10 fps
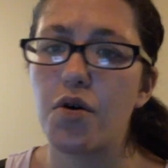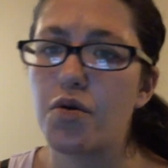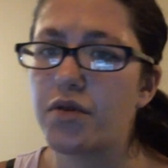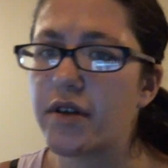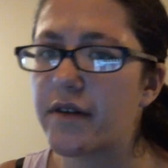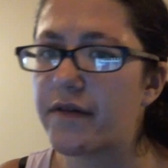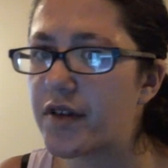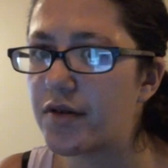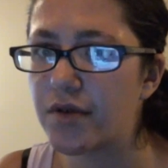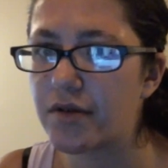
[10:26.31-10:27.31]
only a
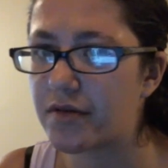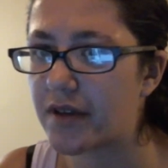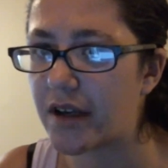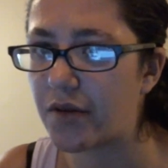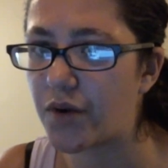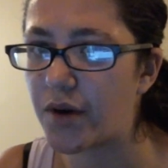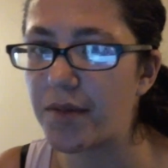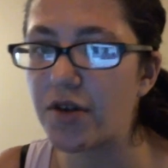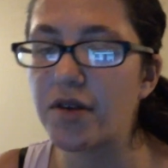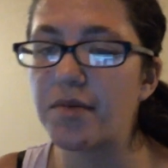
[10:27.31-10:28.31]
few in like 1
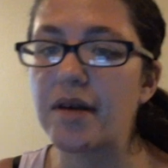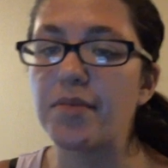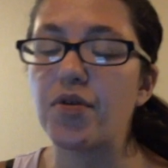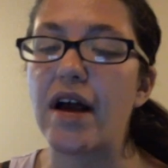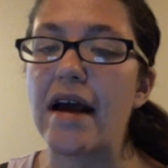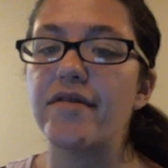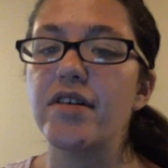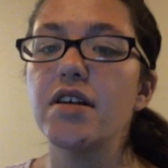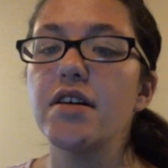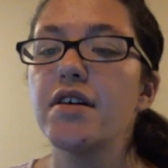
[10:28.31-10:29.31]
million people have it.